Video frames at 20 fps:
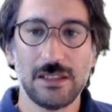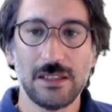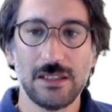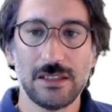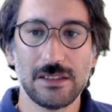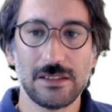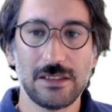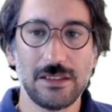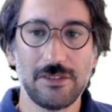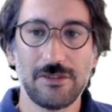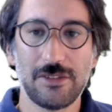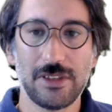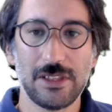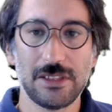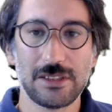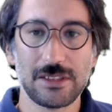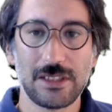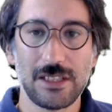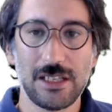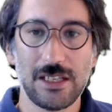
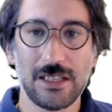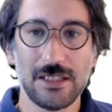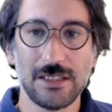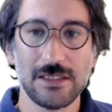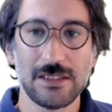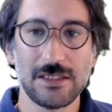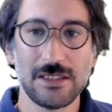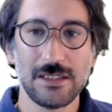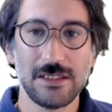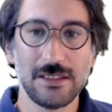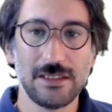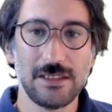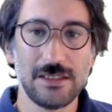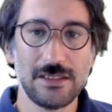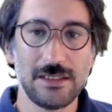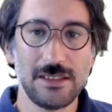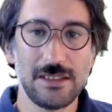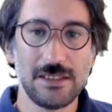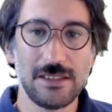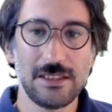different currents in the
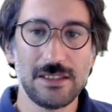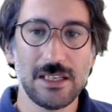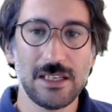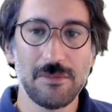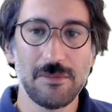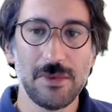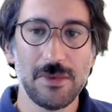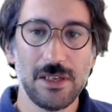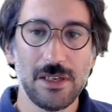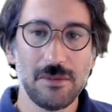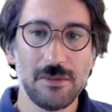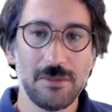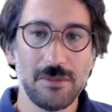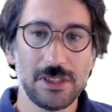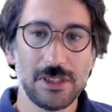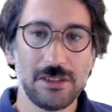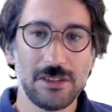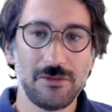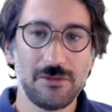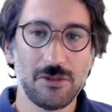CCM, but
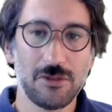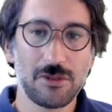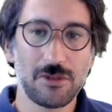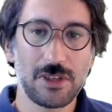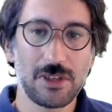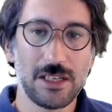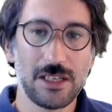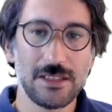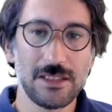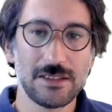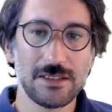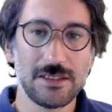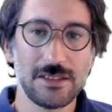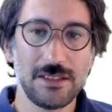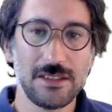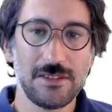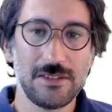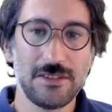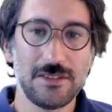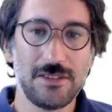if your current
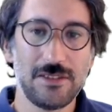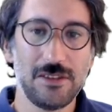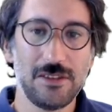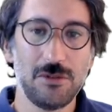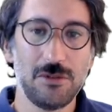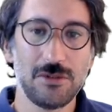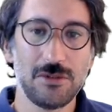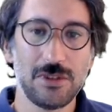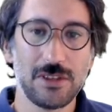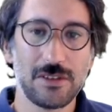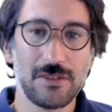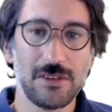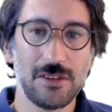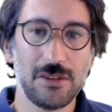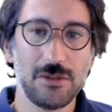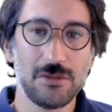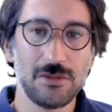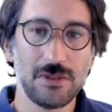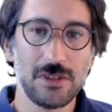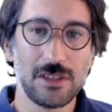is
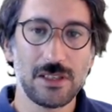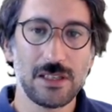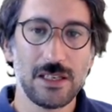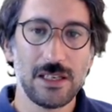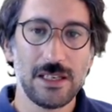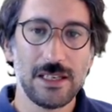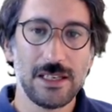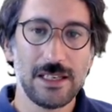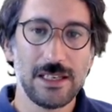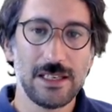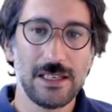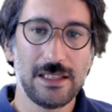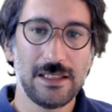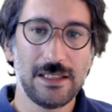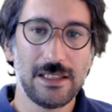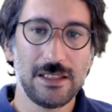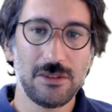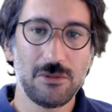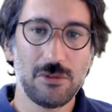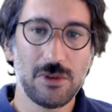reducing, and
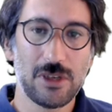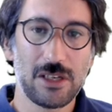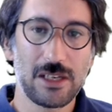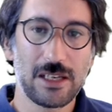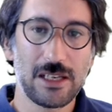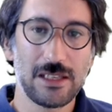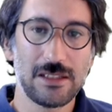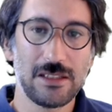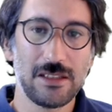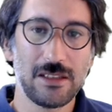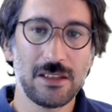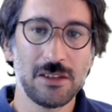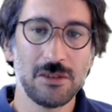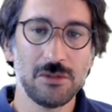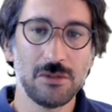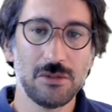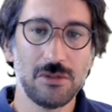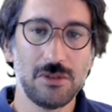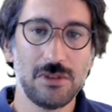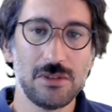then you are getting into
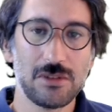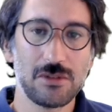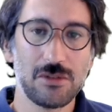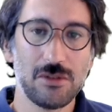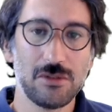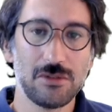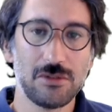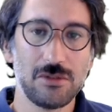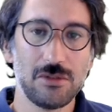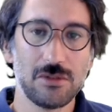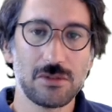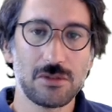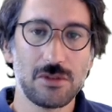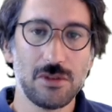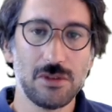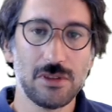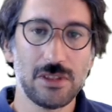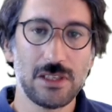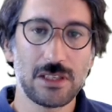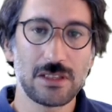the discontinuous
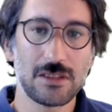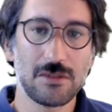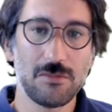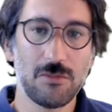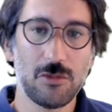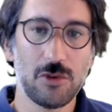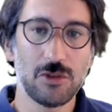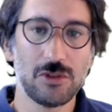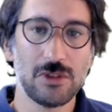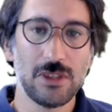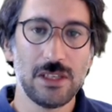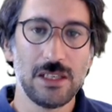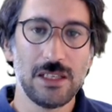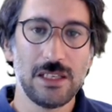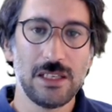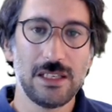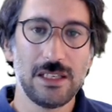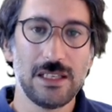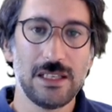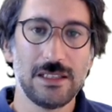conduction mode,
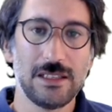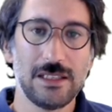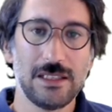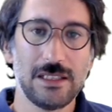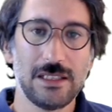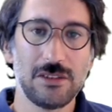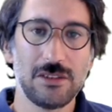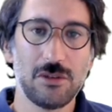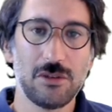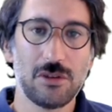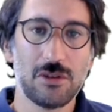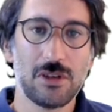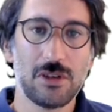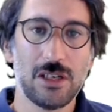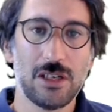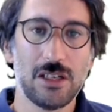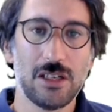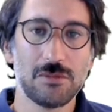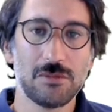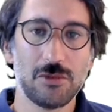and then your
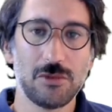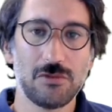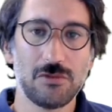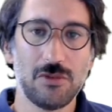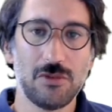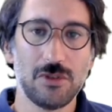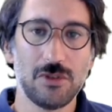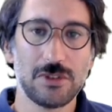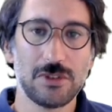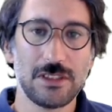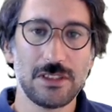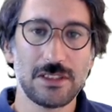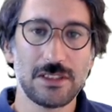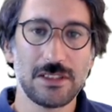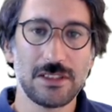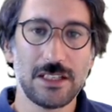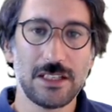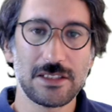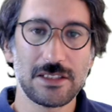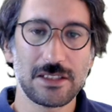output voltage
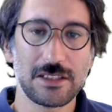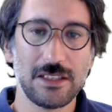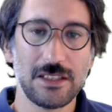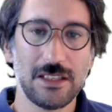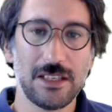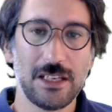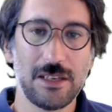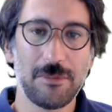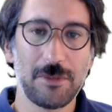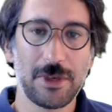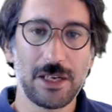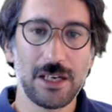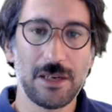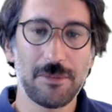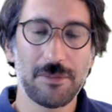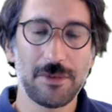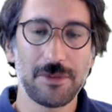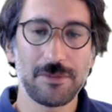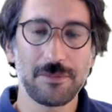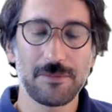starts climbing up.
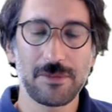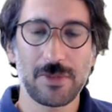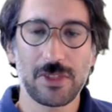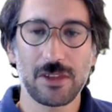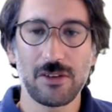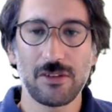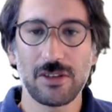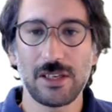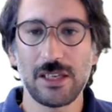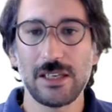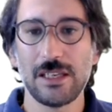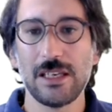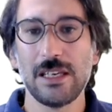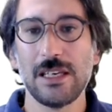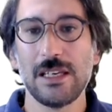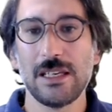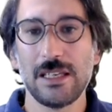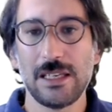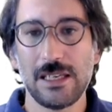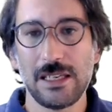Okay,
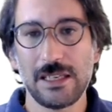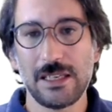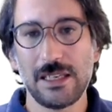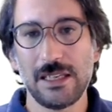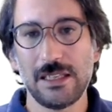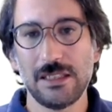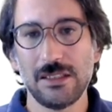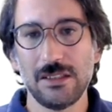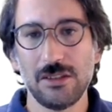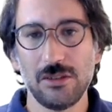again,